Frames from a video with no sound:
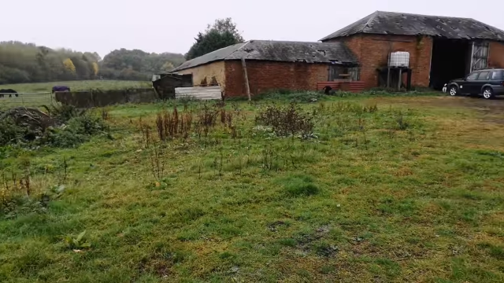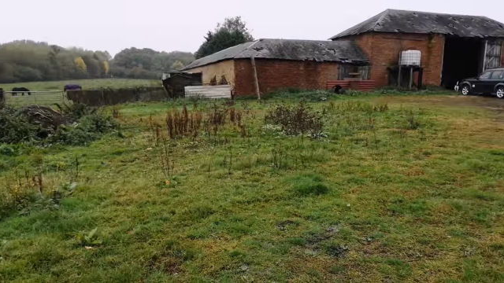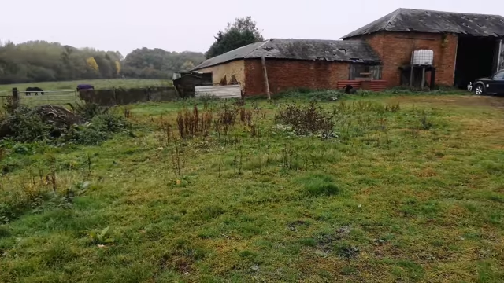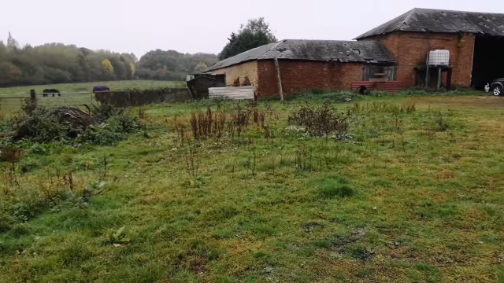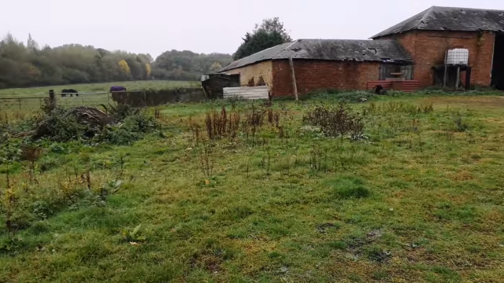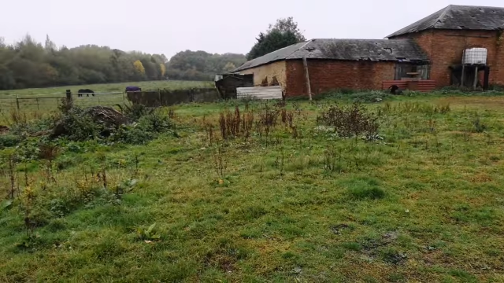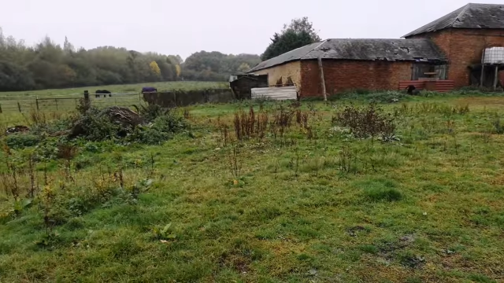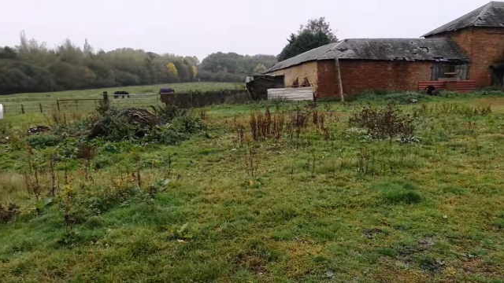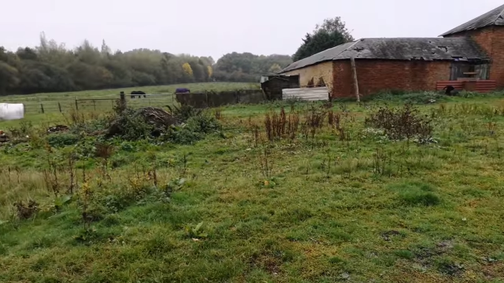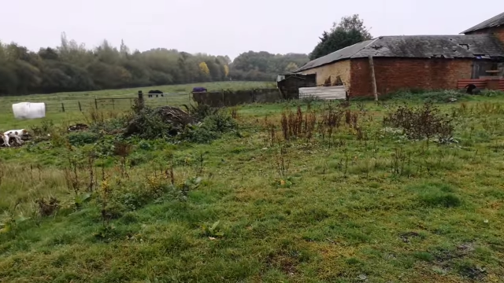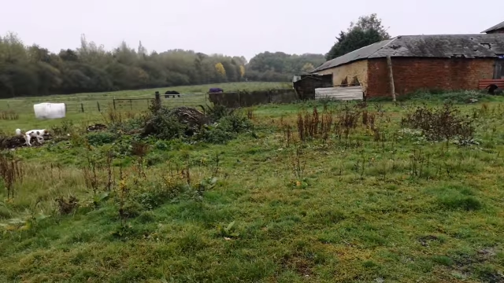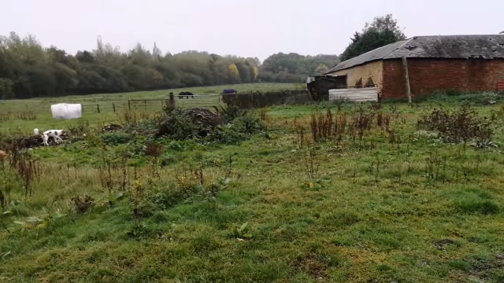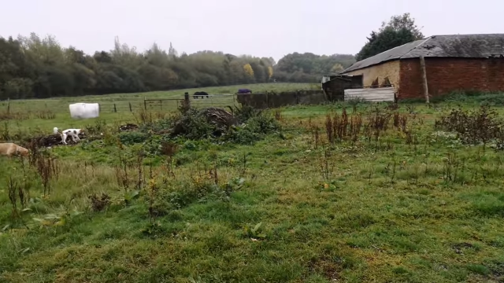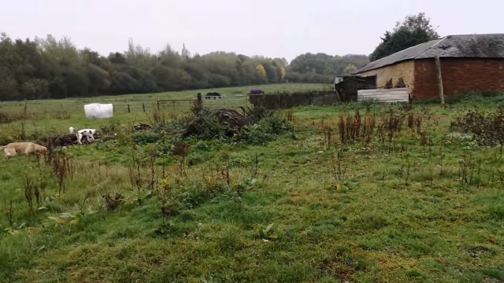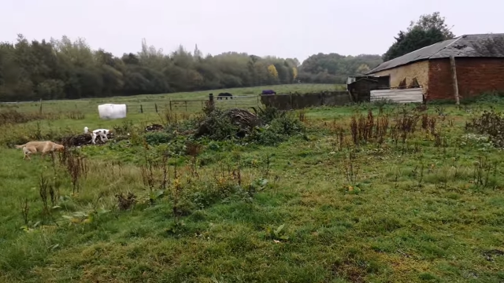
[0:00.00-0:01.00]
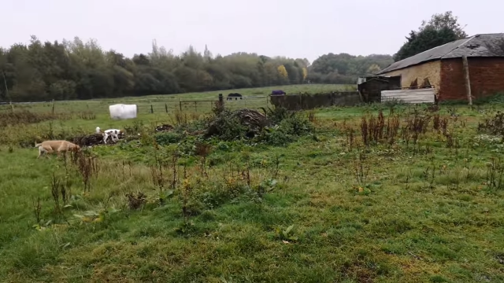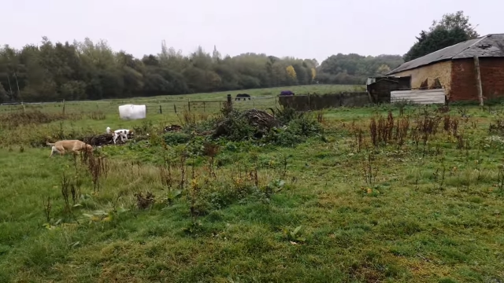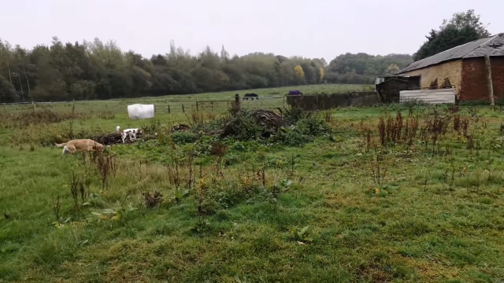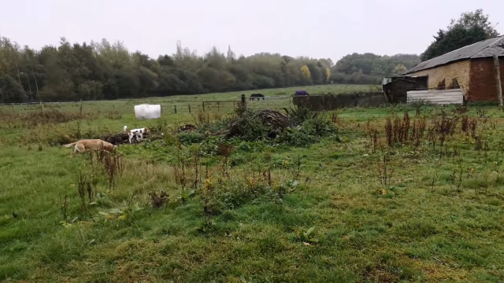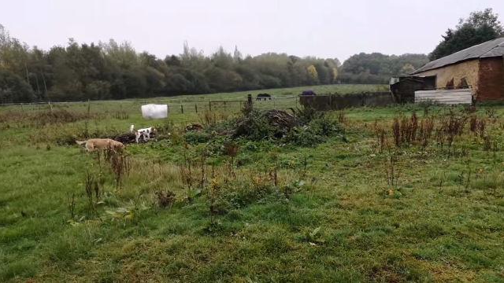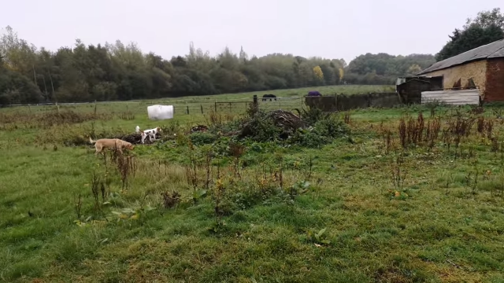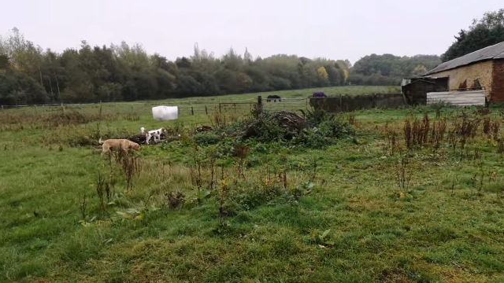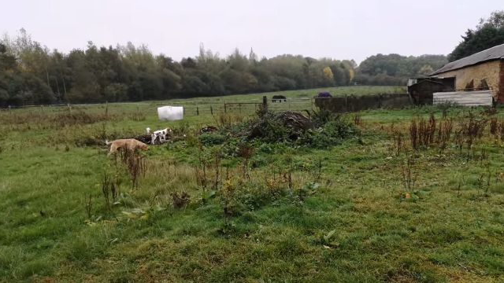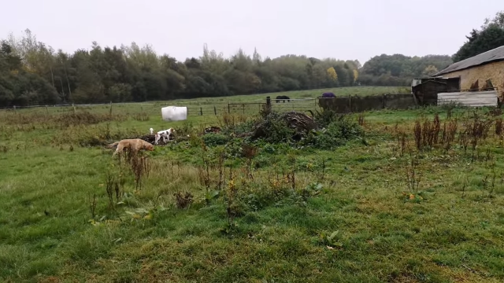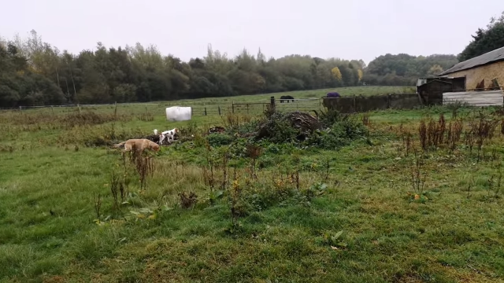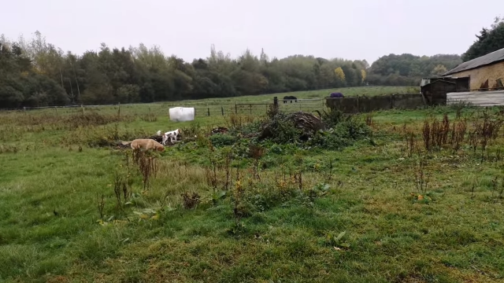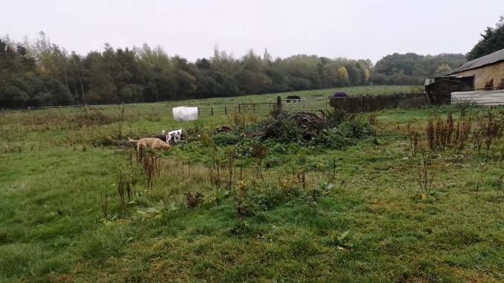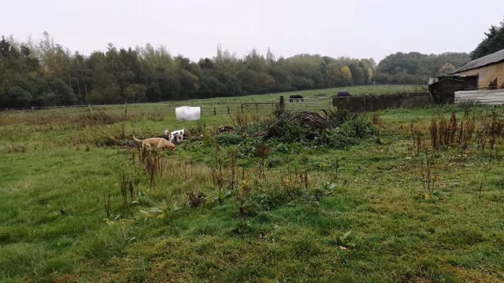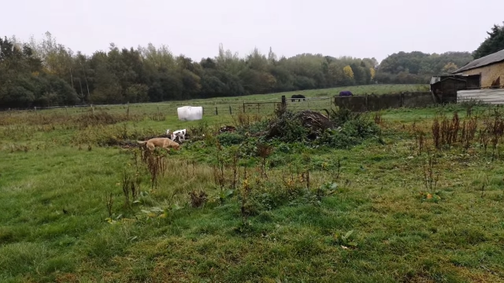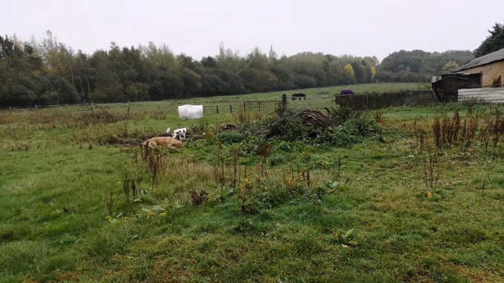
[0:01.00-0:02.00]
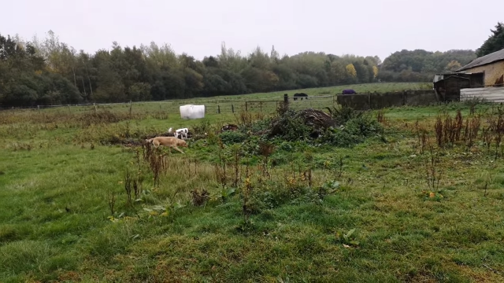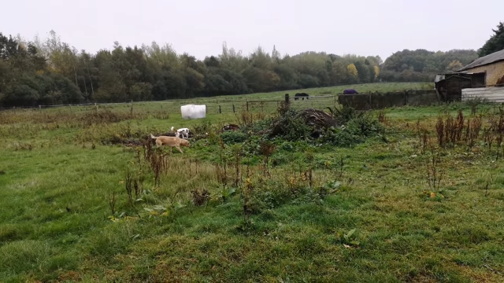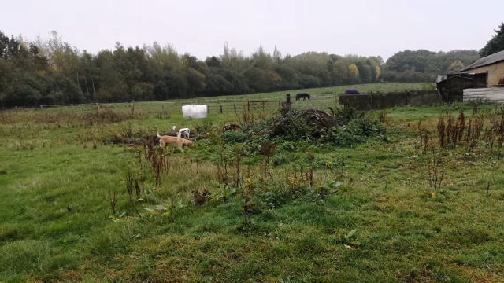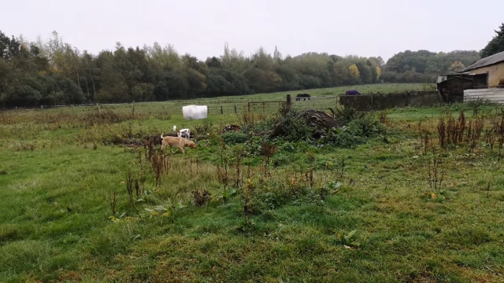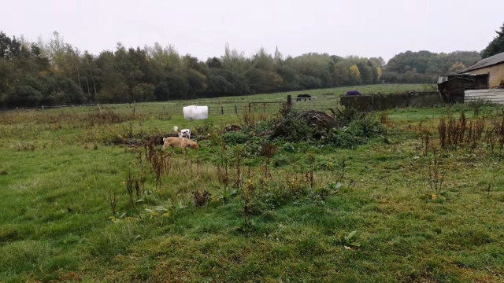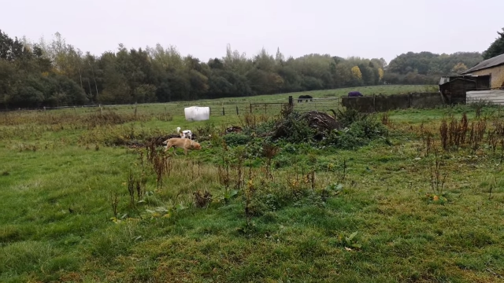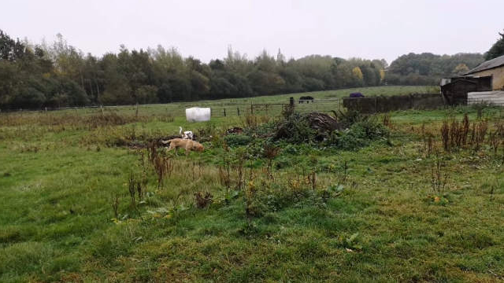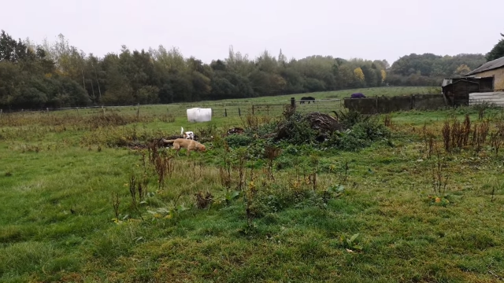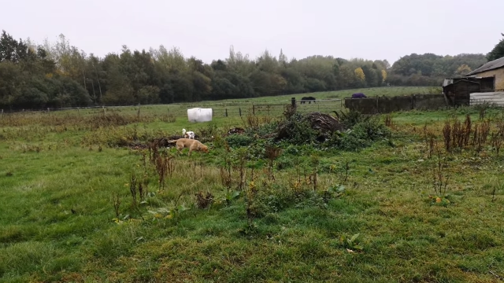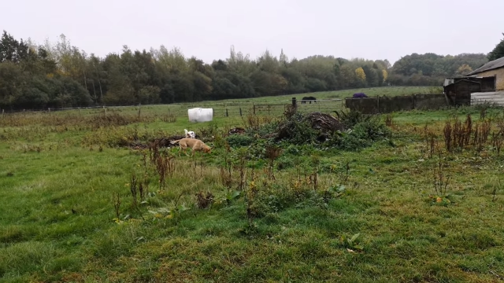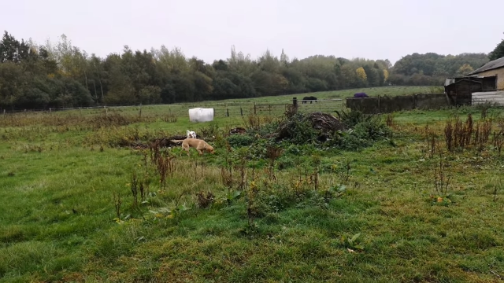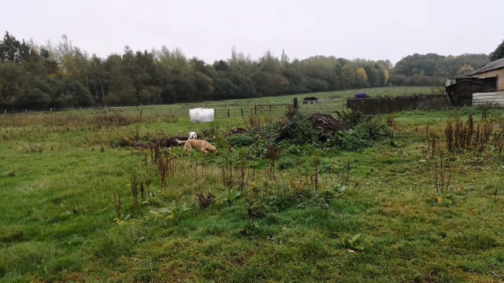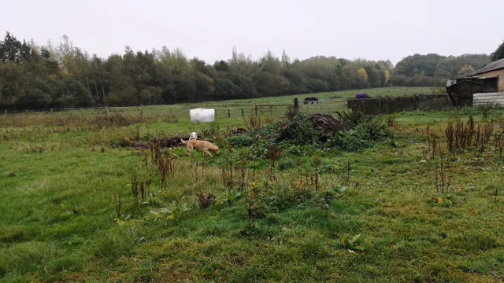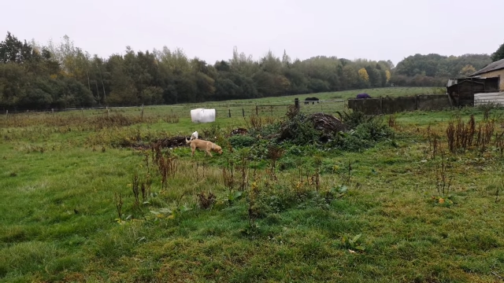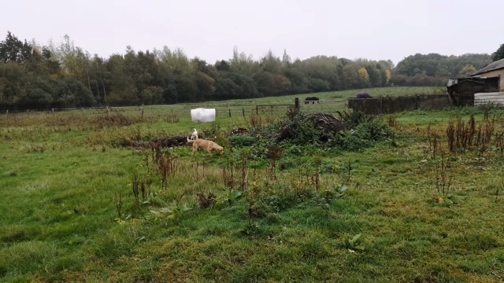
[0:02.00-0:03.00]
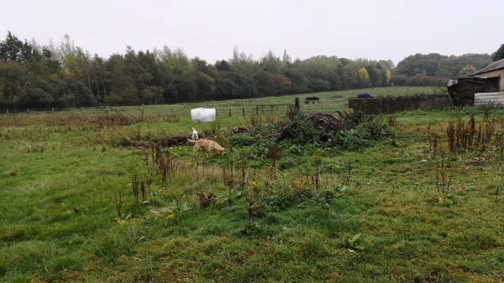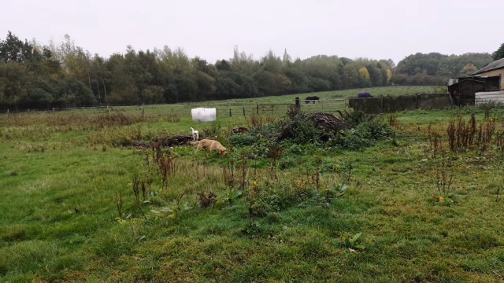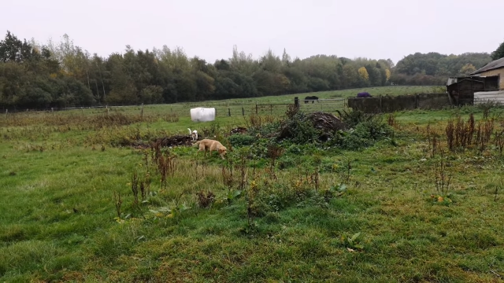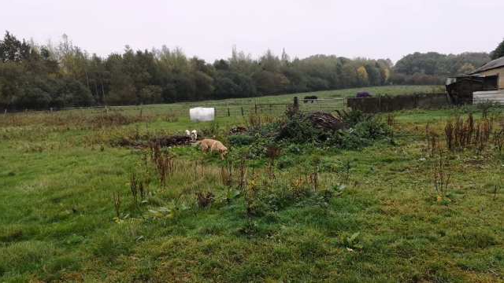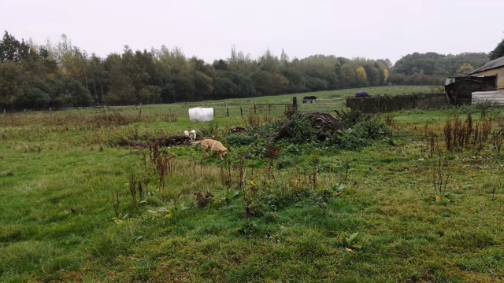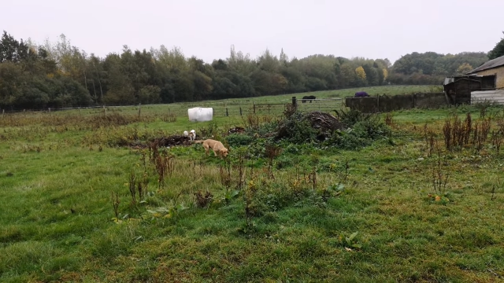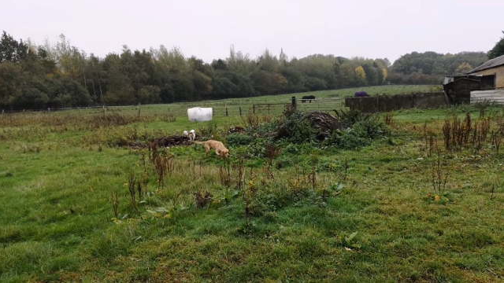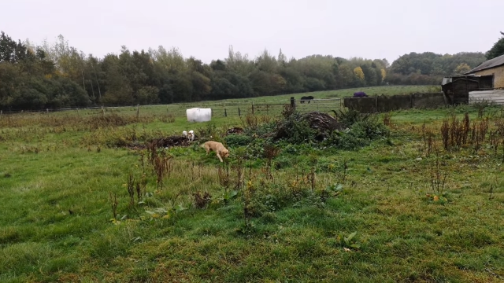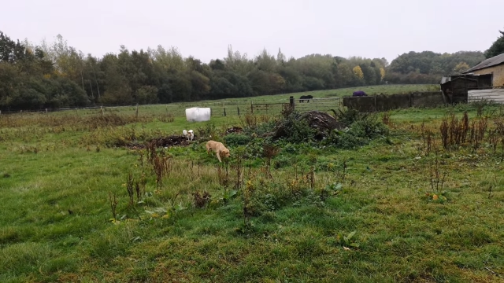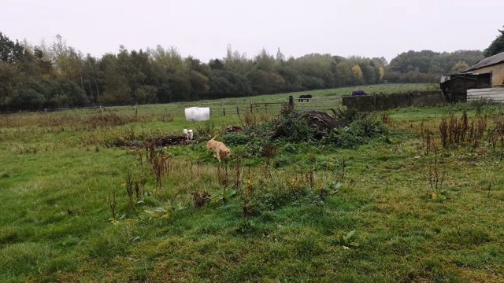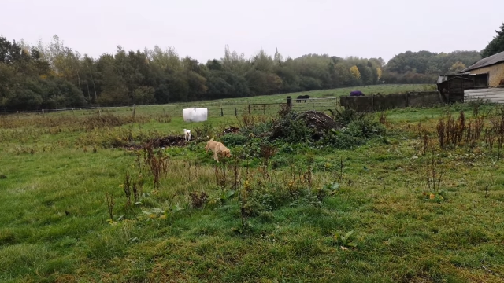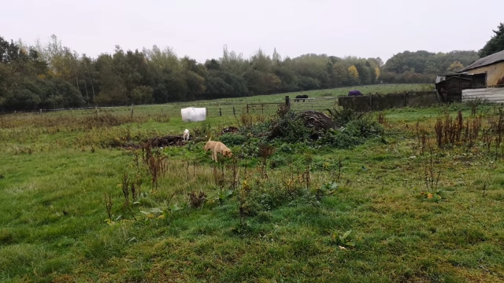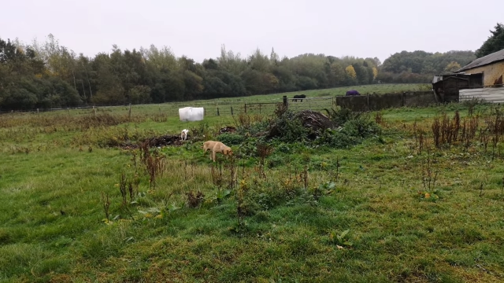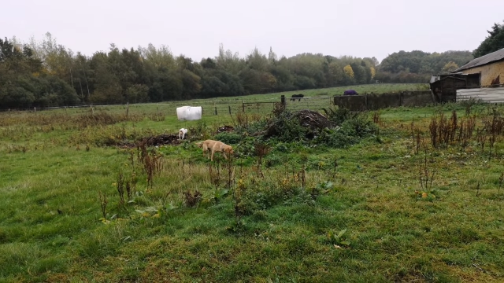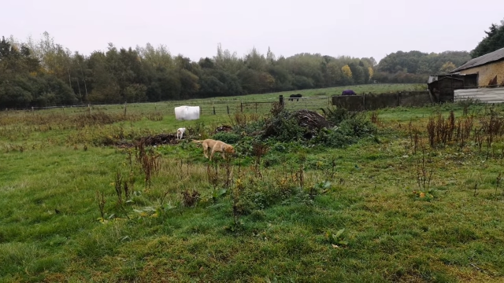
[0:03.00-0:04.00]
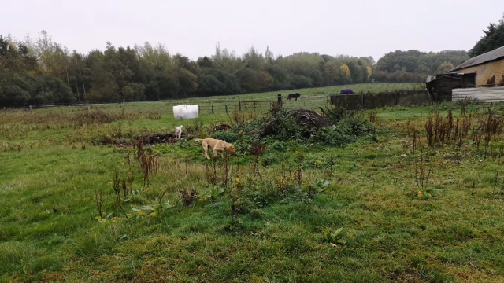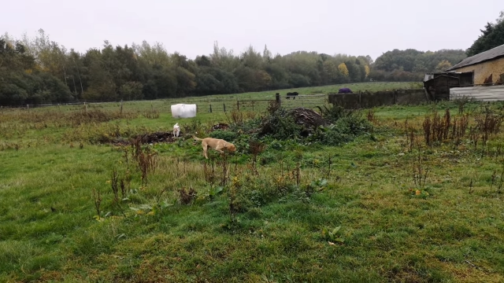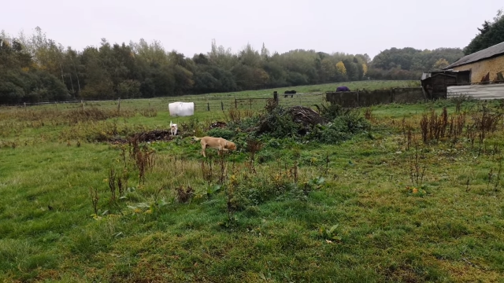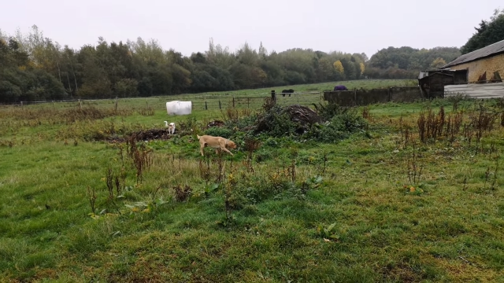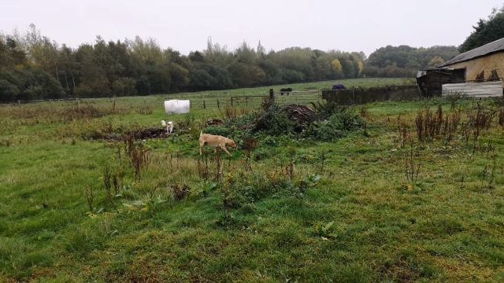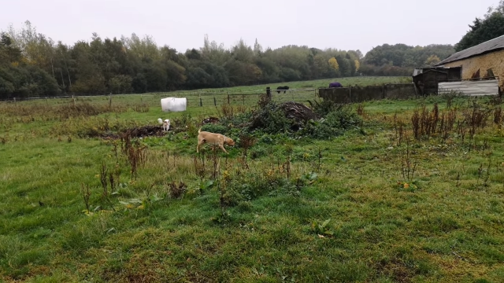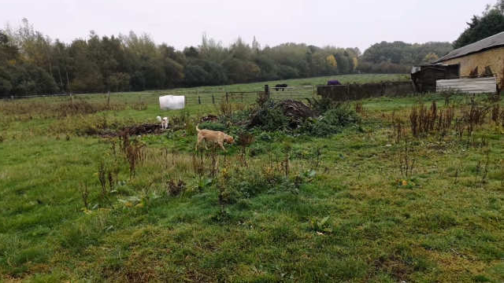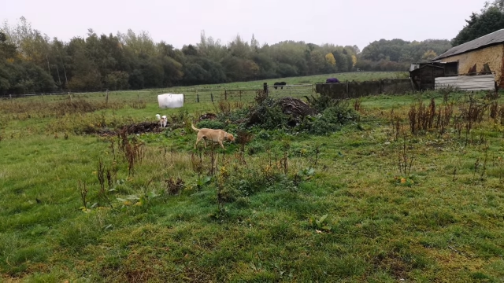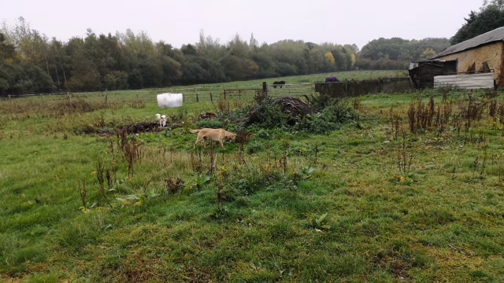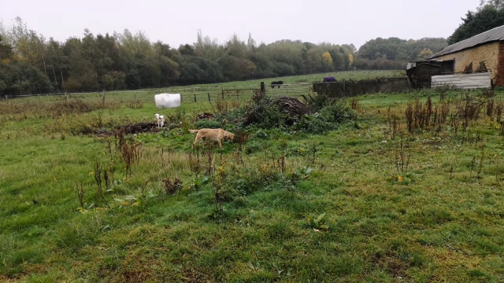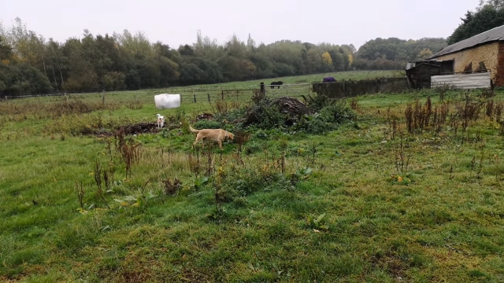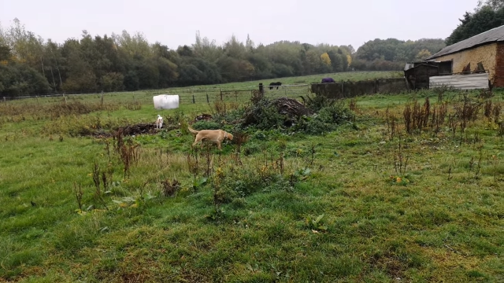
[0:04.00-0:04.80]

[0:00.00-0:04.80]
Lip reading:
(no speaker visible)